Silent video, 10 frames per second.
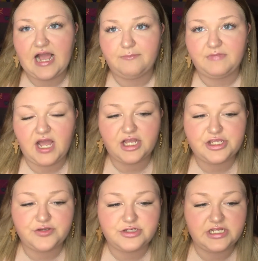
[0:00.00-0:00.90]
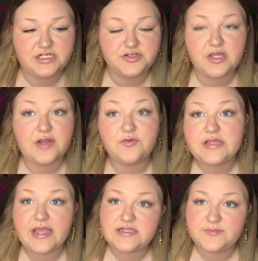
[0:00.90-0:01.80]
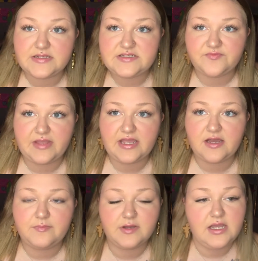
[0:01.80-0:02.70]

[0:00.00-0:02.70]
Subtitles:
I'm not huge into like really expensive makeup.